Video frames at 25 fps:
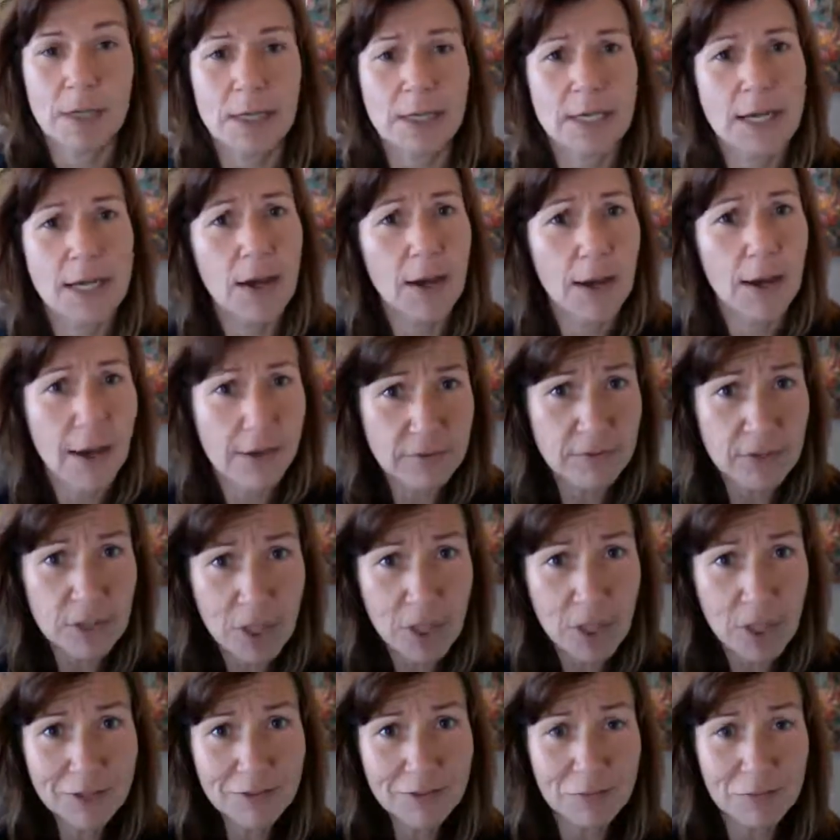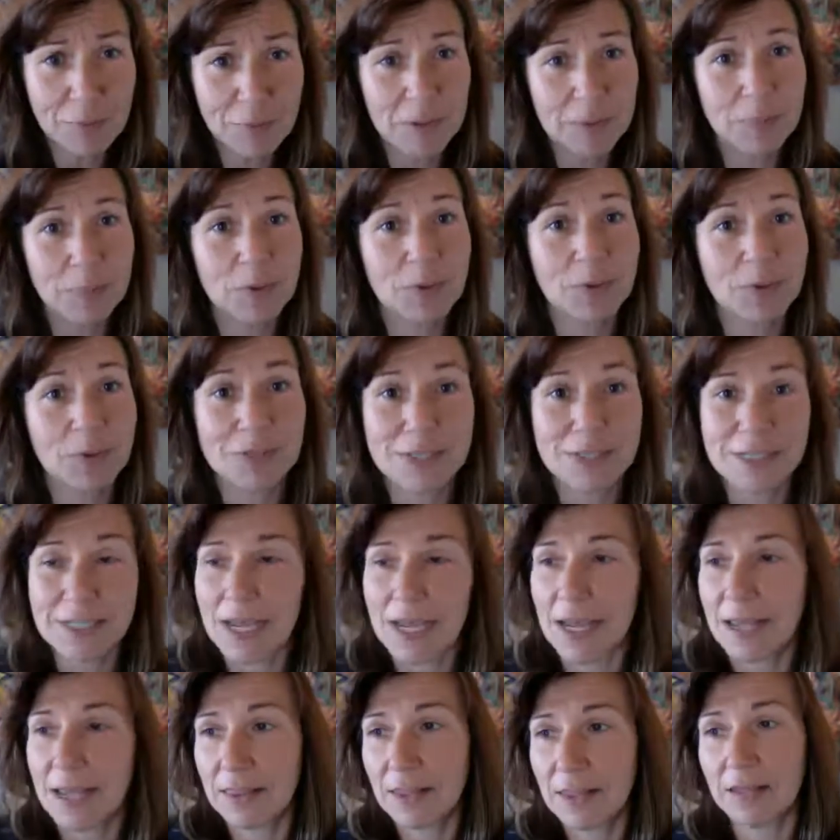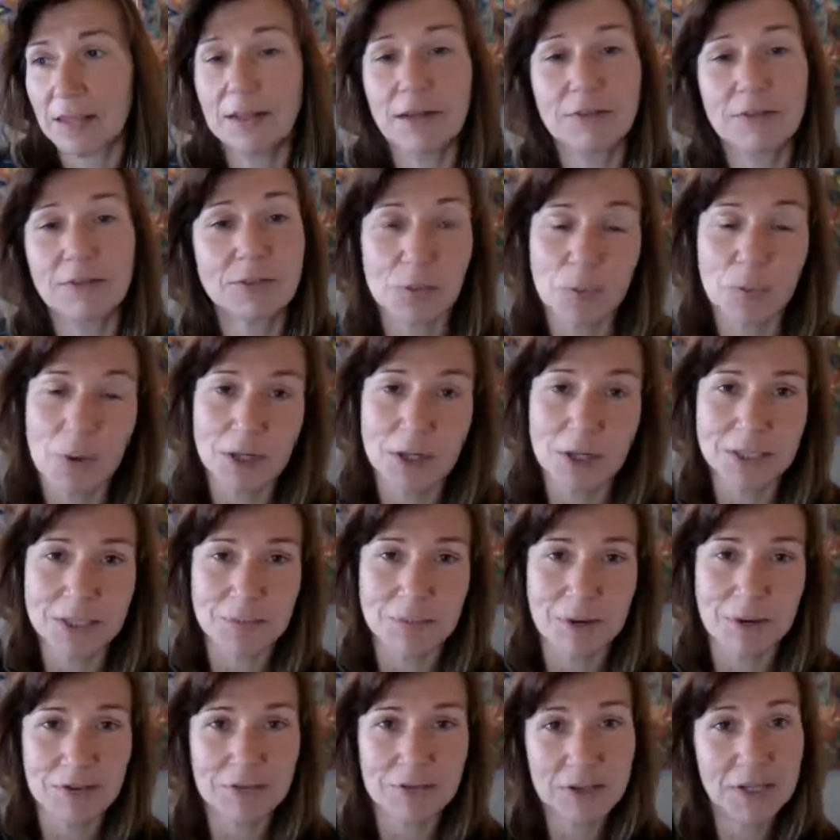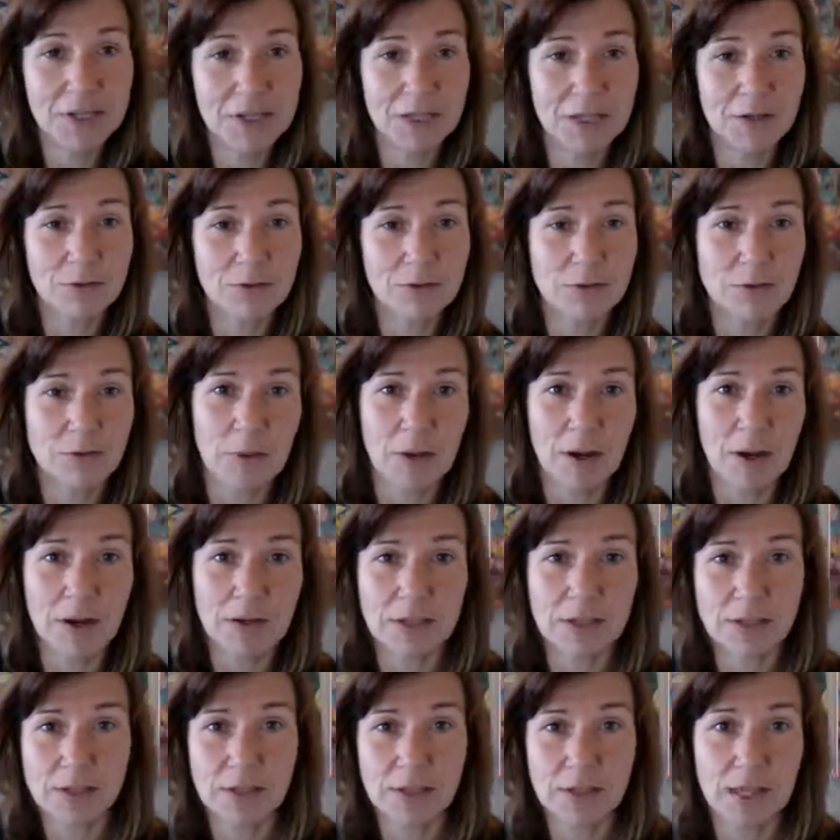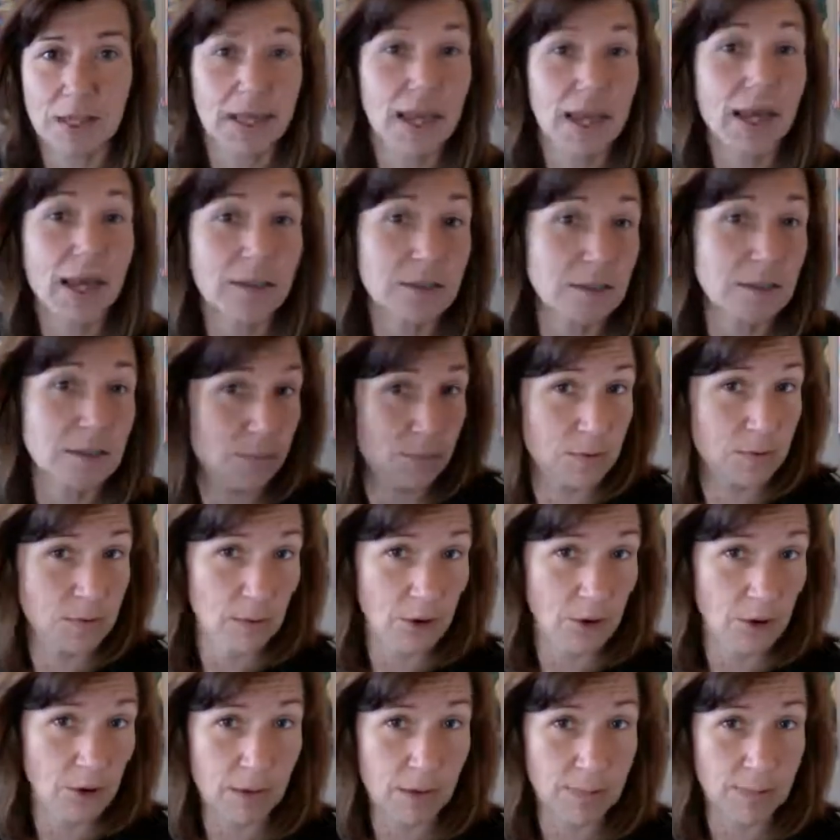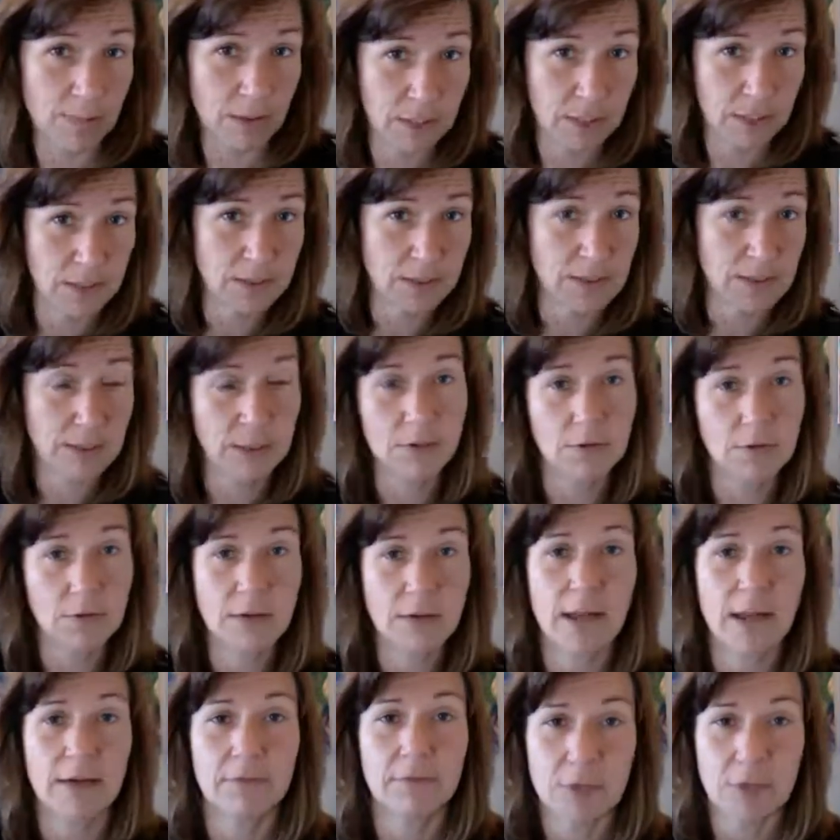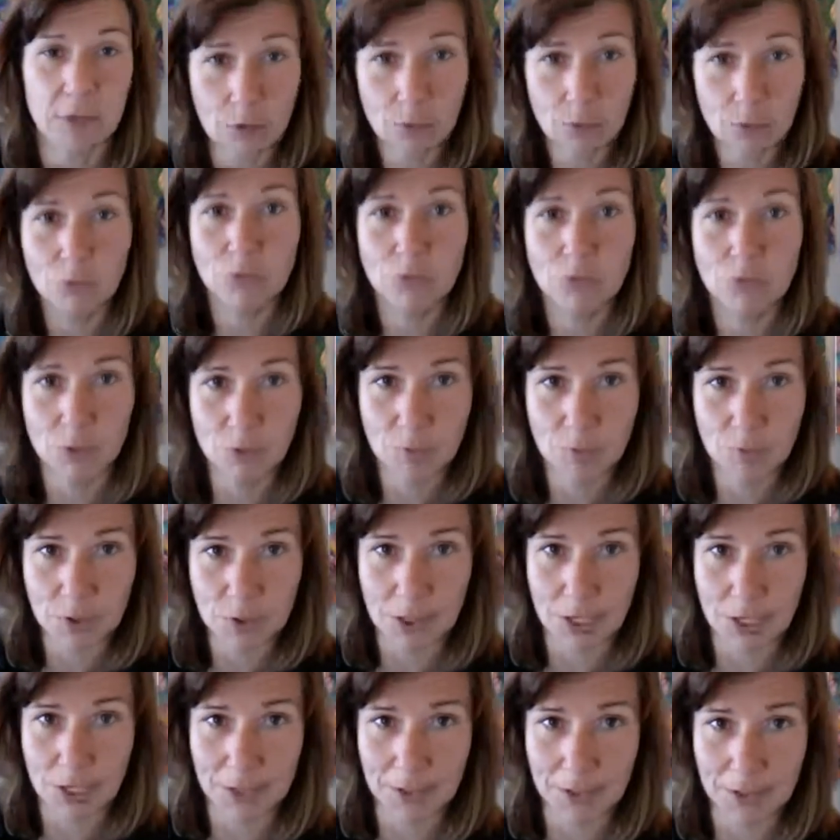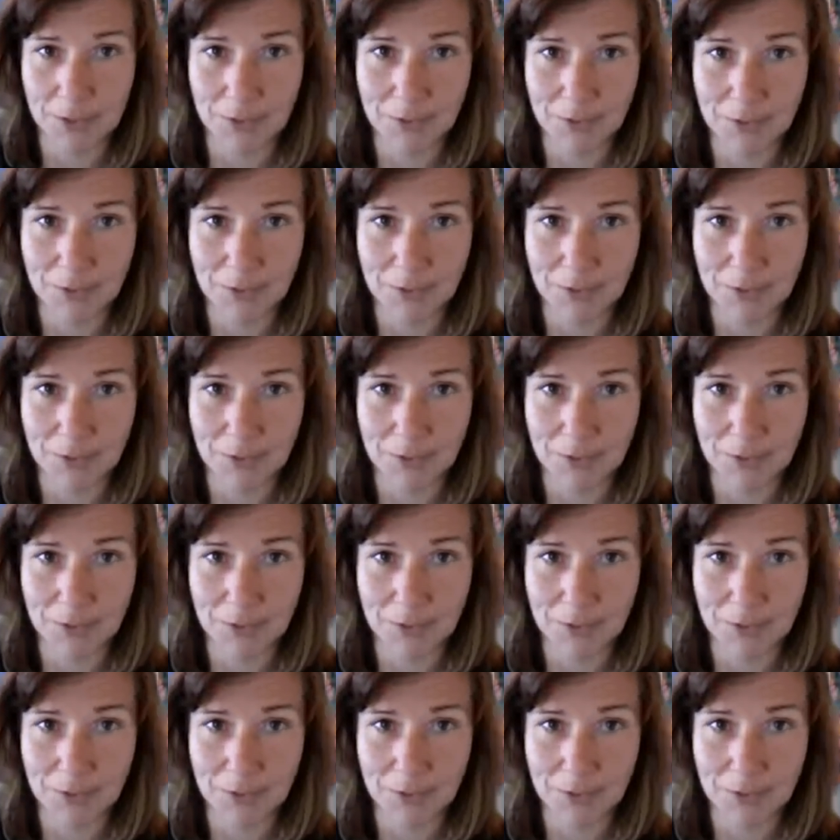Now, I have a lot of people who say they love to watch my videos, but they can't subscribe because they don't have a YouTube channel.